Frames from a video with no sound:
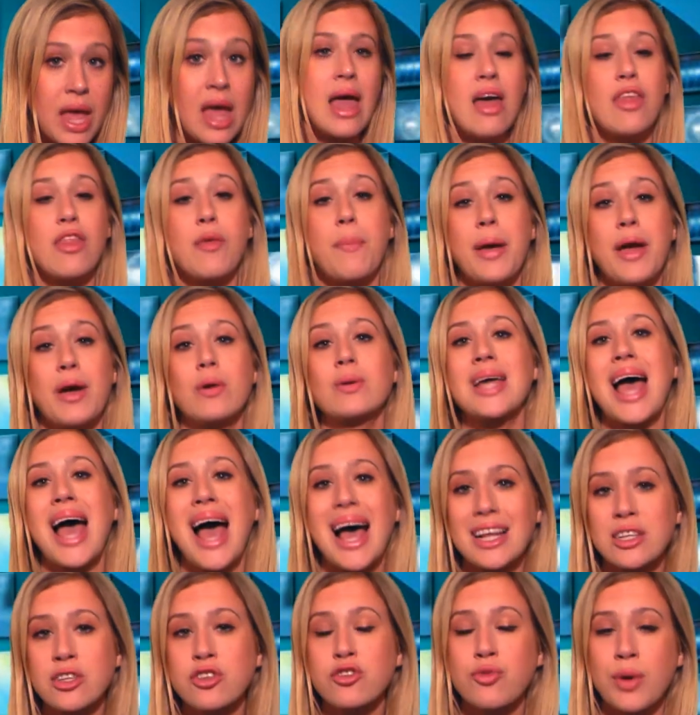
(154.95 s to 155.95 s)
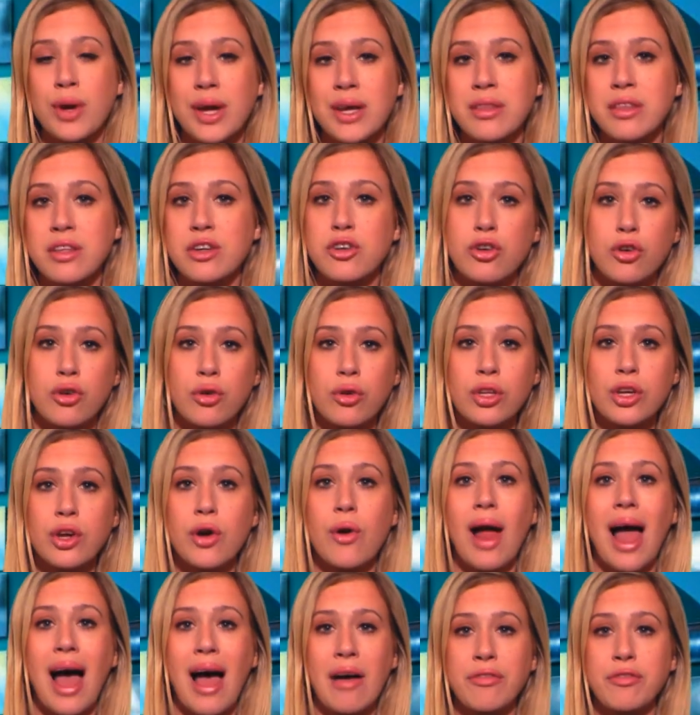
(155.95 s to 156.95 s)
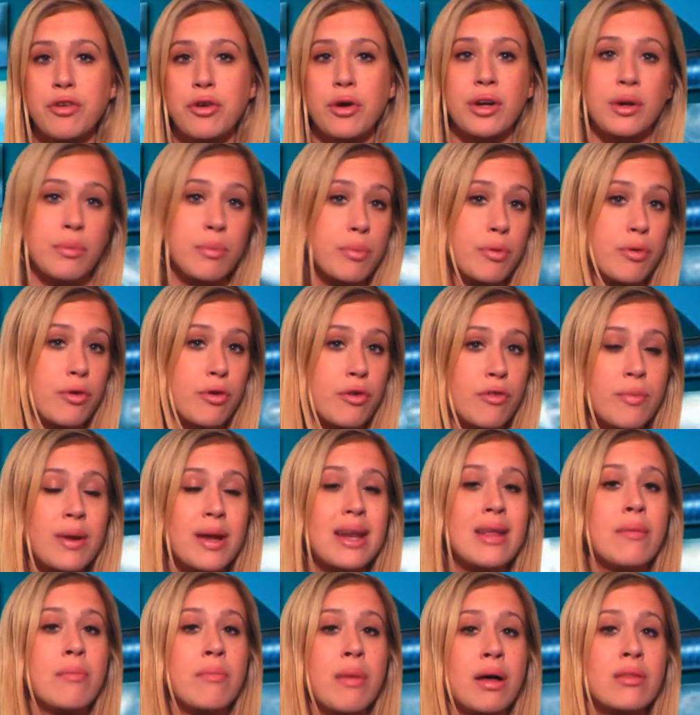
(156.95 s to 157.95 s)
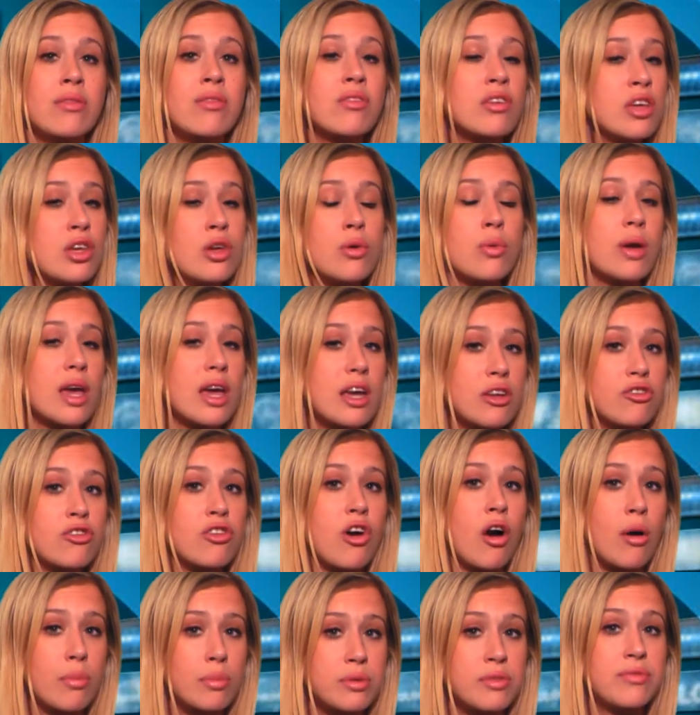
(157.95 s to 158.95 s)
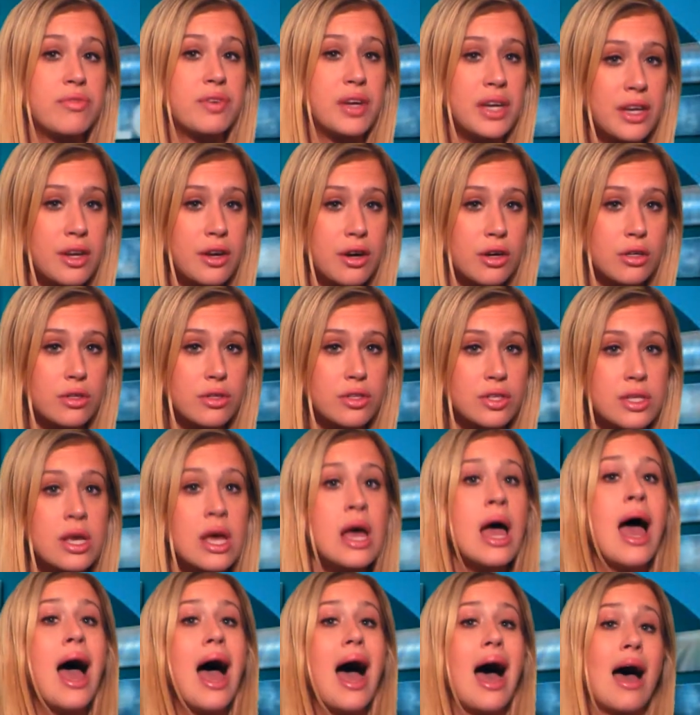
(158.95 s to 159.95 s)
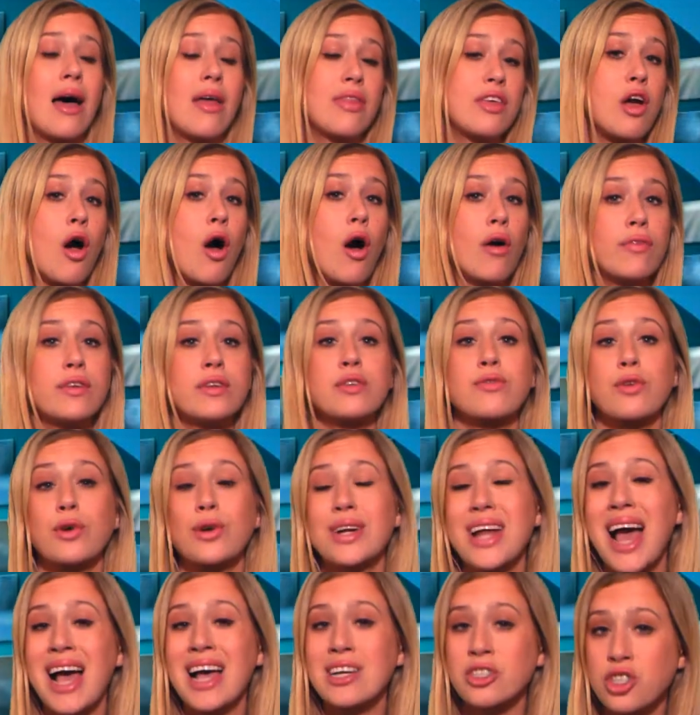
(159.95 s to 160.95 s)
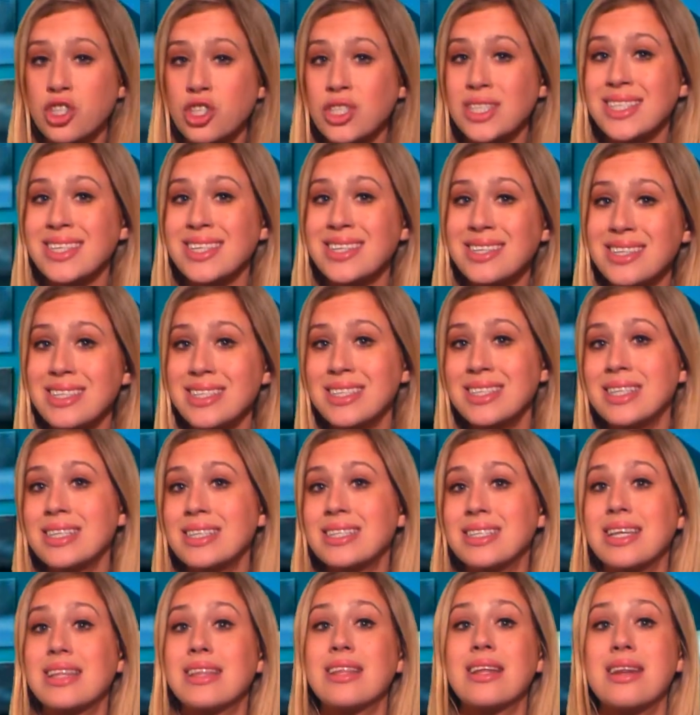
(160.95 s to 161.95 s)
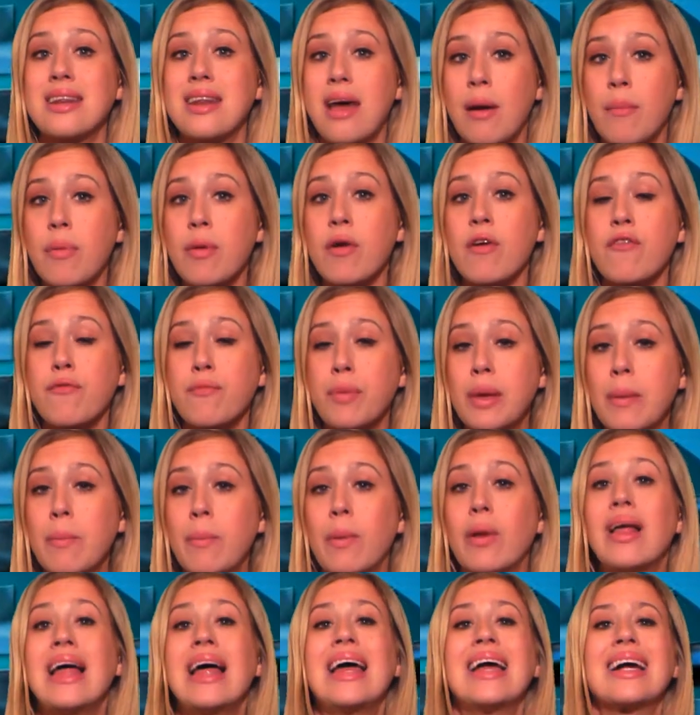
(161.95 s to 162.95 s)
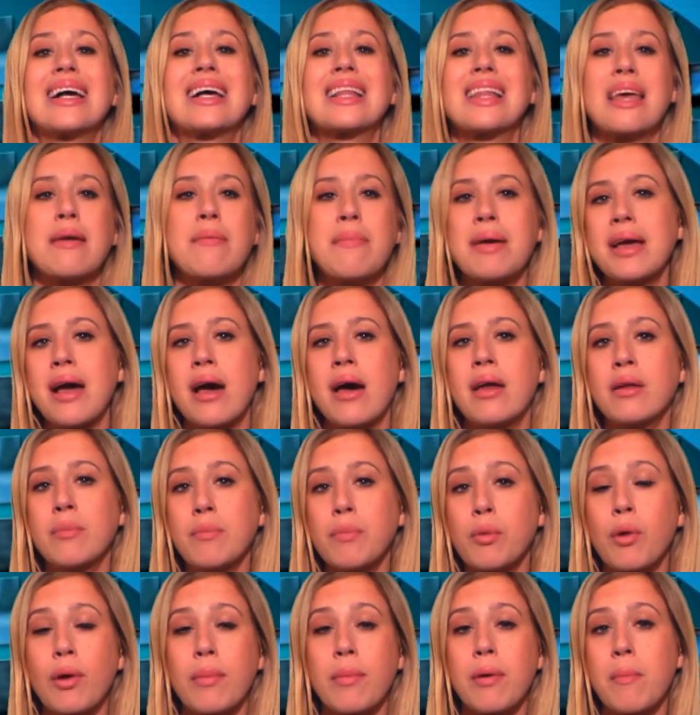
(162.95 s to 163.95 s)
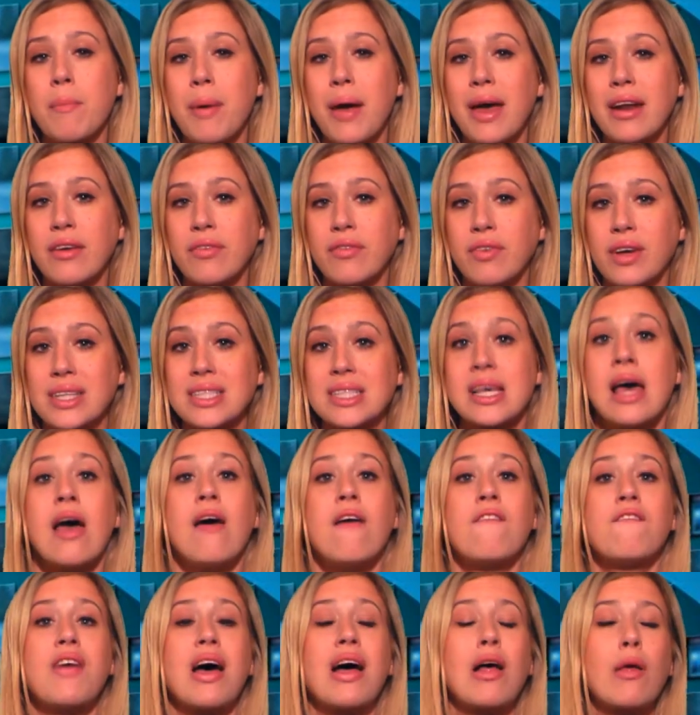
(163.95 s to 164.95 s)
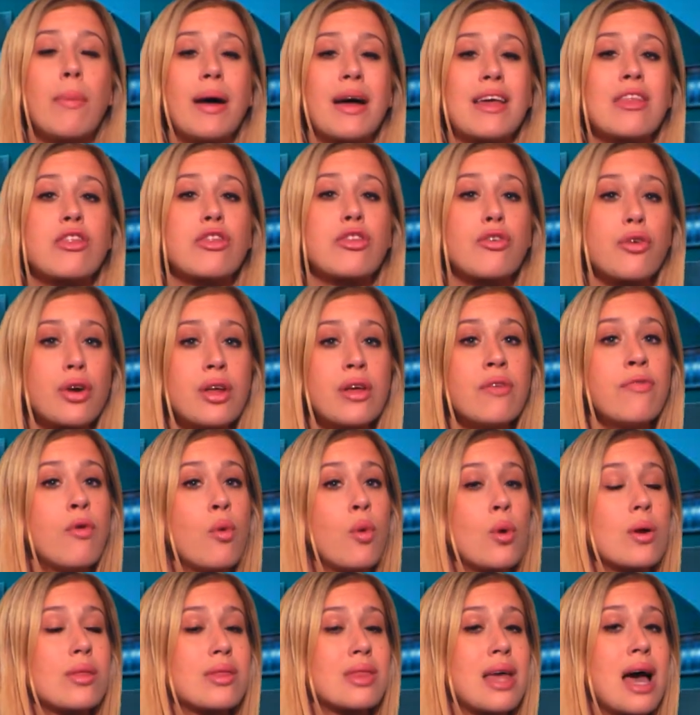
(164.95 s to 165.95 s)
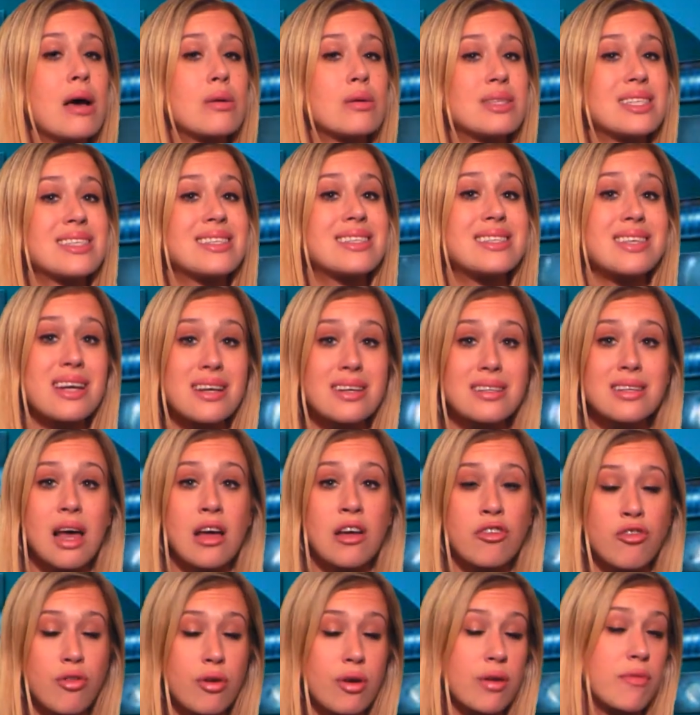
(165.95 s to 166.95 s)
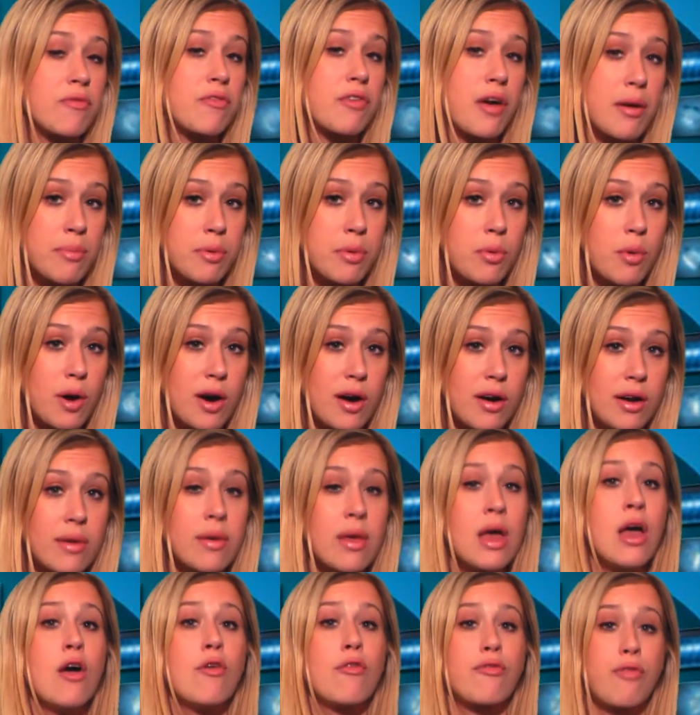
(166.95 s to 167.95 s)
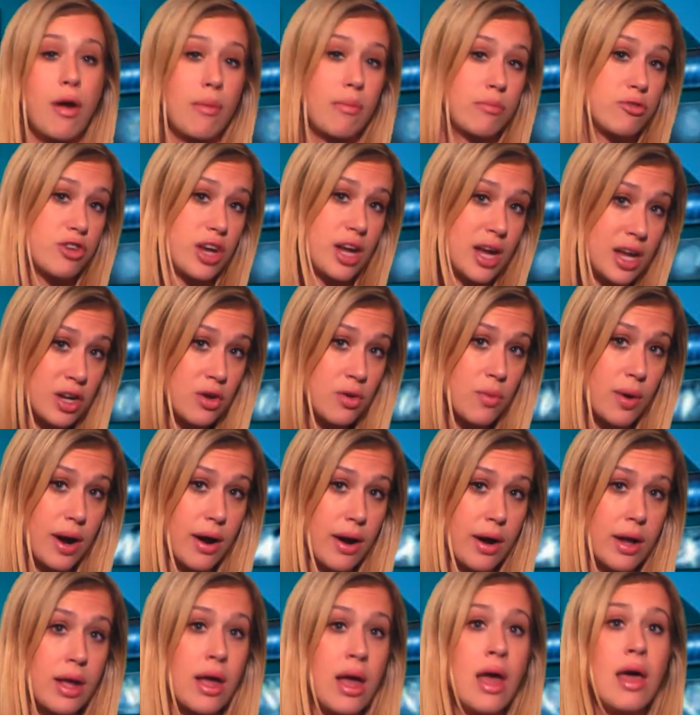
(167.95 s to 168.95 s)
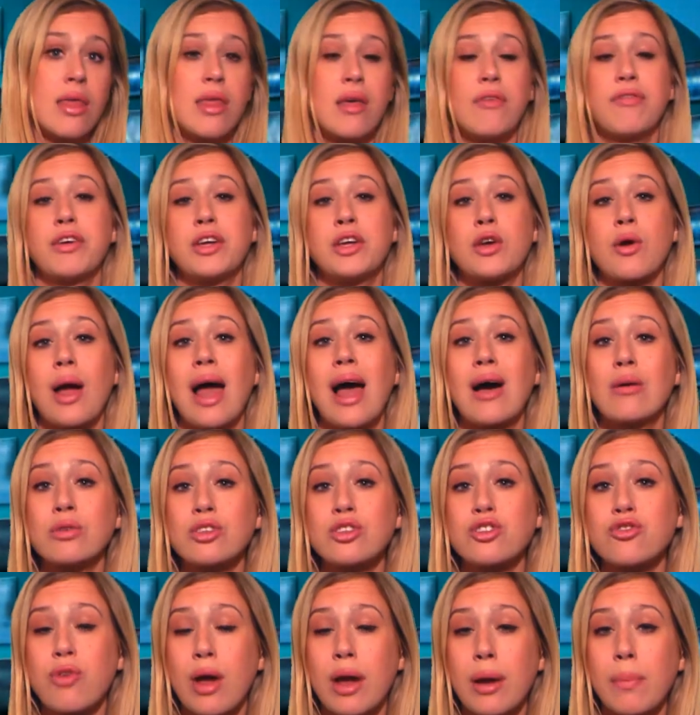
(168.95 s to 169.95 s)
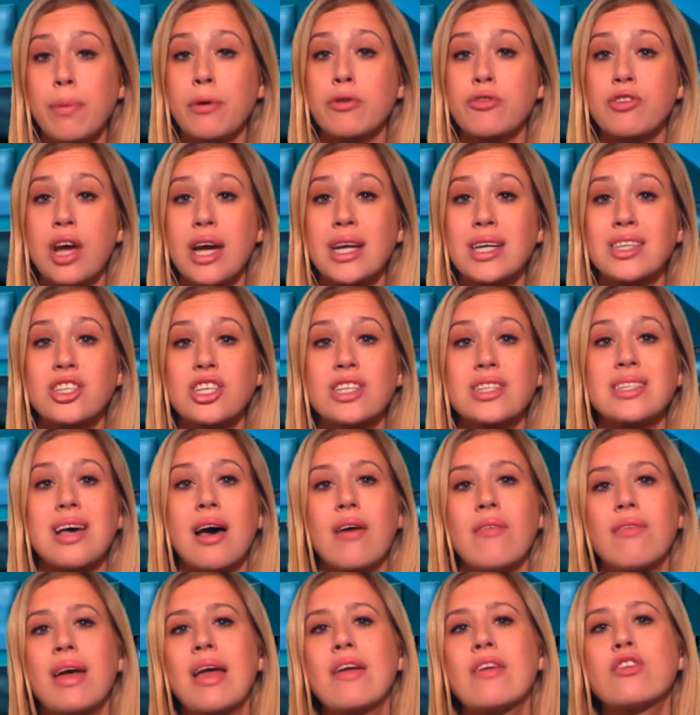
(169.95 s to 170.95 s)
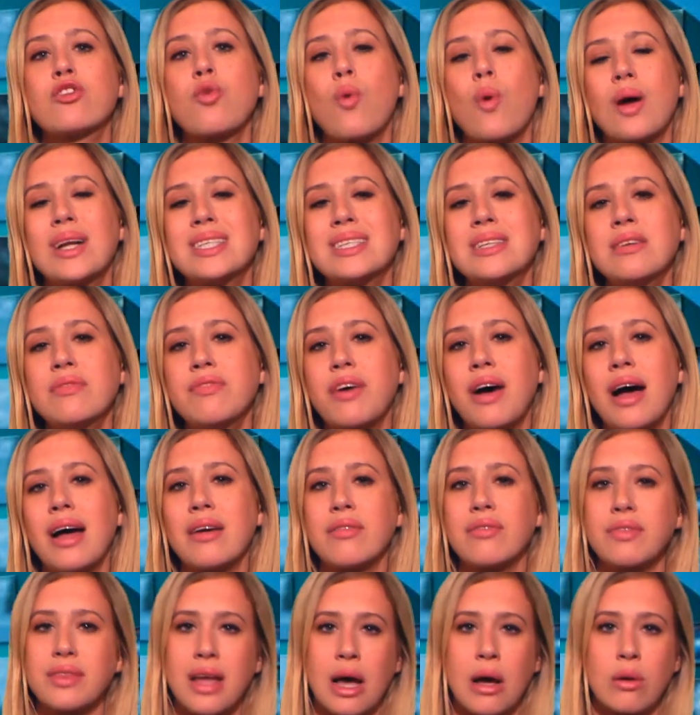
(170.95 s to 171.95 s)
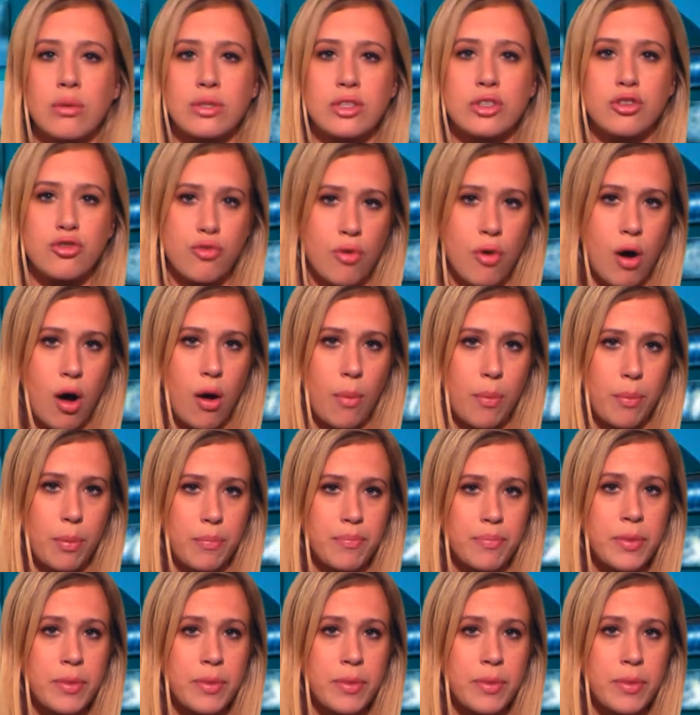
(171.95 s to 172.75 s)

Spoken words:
The pound had strengthened earlier after an improvement in monthly UK jobs figures. The Office for National Statistics said the number of people claiming unemployment benefits fell by 34,600 in February from January. The figure outstripped projections of a 25,000 drop.